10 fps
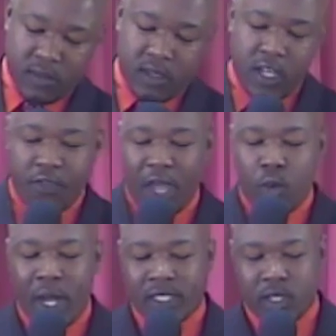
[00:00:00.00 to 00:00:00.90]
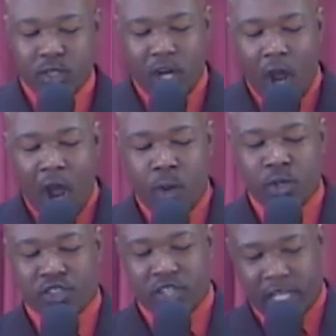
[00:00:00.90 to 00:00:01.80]
He then went into the
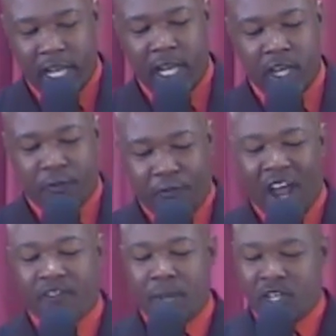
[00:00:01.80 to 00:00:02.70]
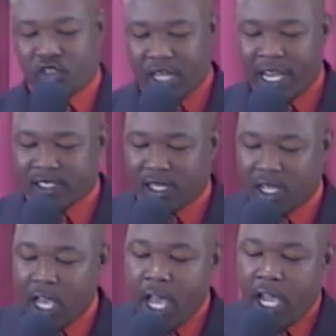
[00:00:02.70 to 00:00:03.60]
house again. Five minutes later,
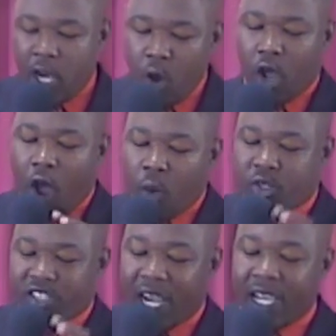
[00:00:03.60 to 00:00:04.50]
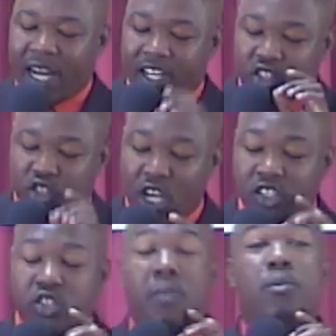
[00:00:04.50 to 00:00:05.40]
he looked outside and he saw
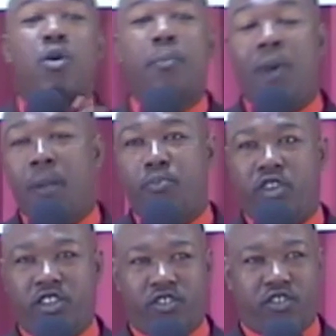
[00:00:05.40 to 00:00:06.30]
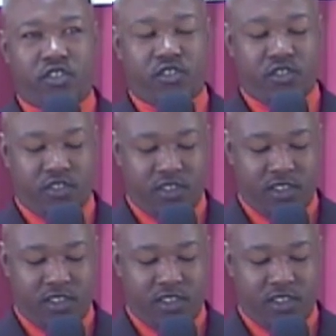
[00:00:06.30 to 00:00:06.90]
some more paw prints.